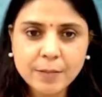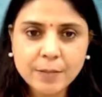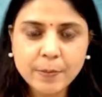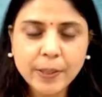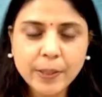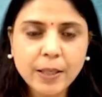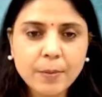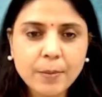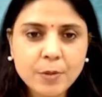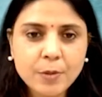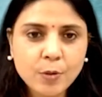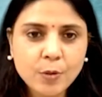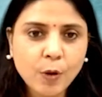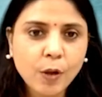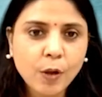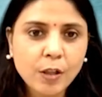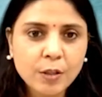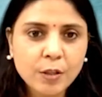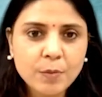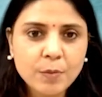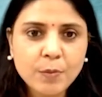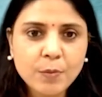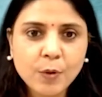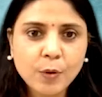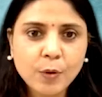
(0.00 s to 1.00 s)
becomes
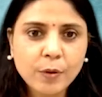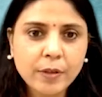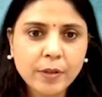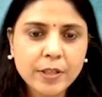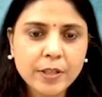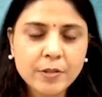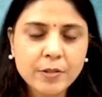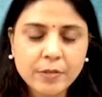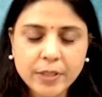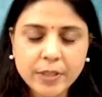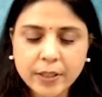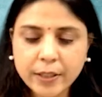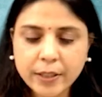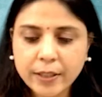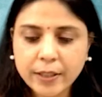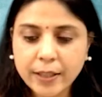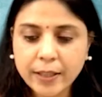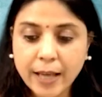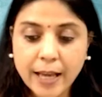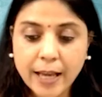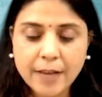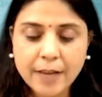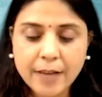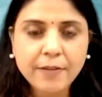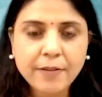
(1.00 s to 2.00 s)
all the more
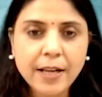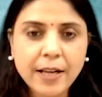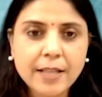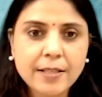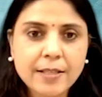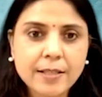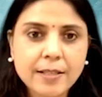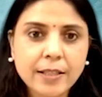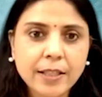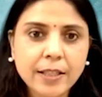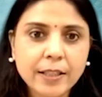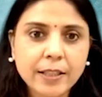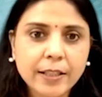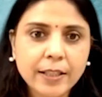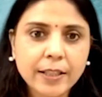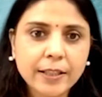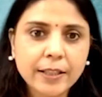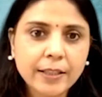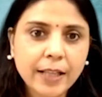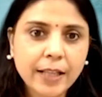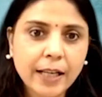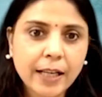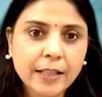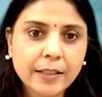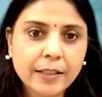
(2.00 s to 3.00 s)
intriguing and
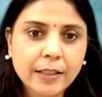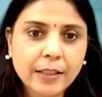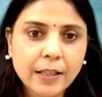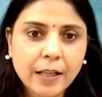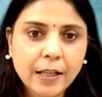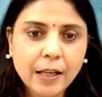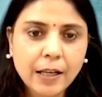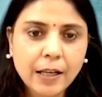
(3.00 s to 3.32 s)
fascinating that